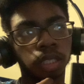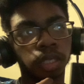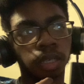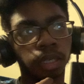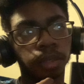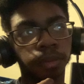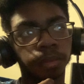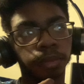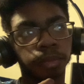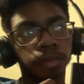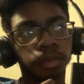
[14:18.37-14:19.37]
Um,
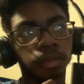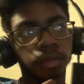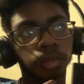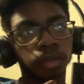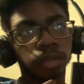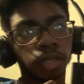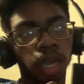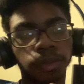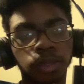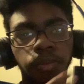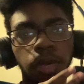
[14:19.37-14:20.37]
I'm
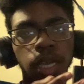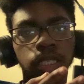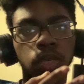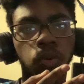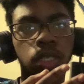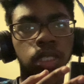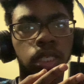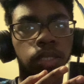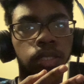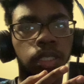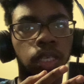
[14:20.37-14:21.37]
surprised he
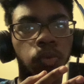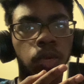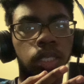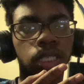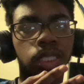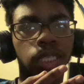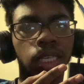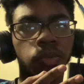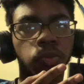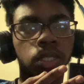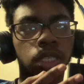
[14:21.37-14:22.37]
wasn't he was he's
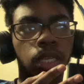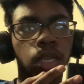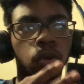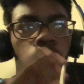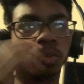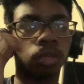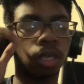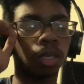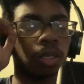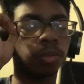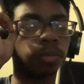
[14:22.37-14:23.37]
he wasn't known.
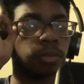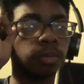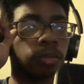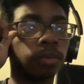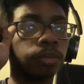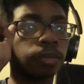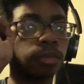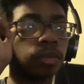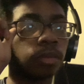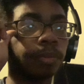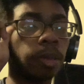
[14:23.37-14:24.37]
Um,
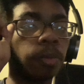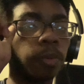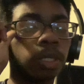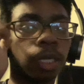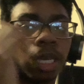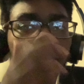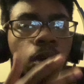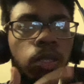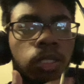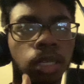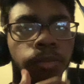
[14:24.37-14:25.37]
people wasn't getting on
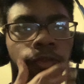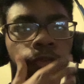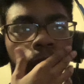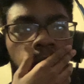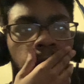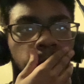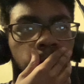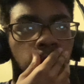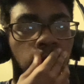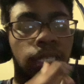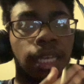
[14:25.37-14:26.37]
him before
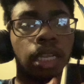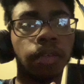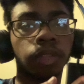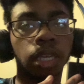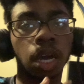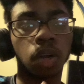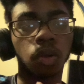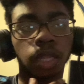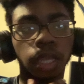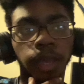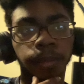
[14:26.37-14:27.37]
because I definitely got on
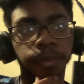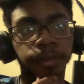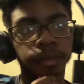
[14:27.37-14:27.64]
late.